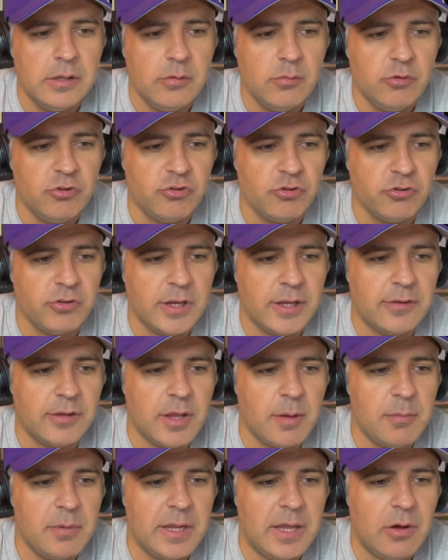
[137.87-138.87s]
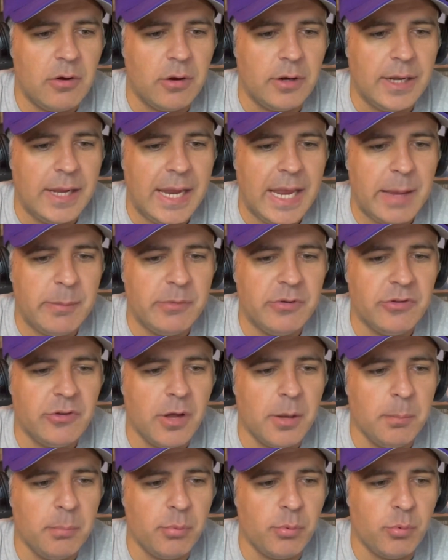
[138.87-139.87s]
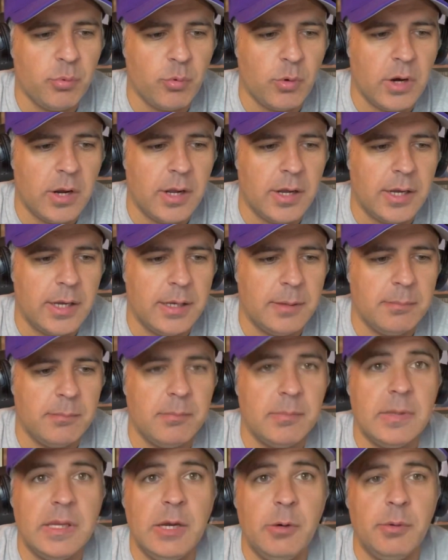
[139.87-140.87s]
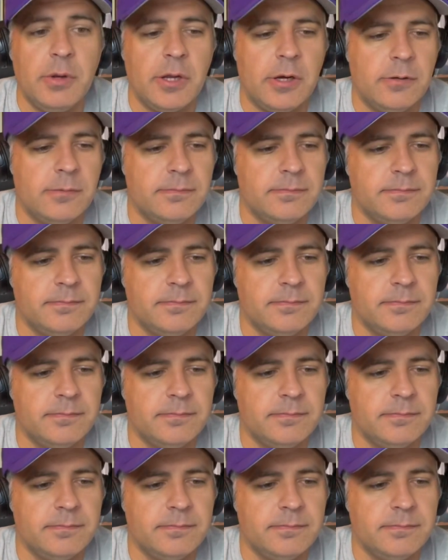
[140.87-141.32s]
which looks like it's coming out on Amazon Prime. Here we go.